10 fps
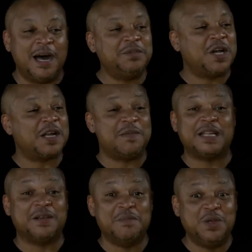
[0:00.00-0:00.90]
I'm talking
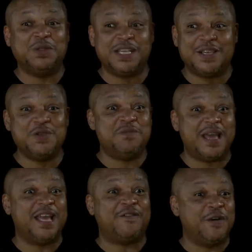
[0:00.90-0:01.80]
about the music you
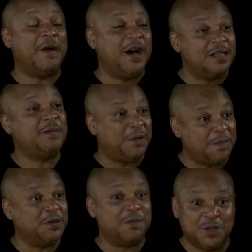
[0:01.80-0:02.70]
make for other
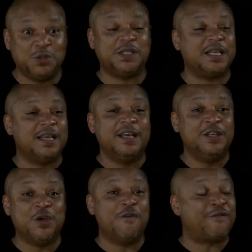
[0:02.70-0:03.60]
people, the music
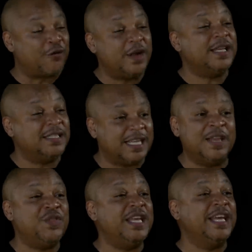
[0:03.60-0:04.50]
your friends in the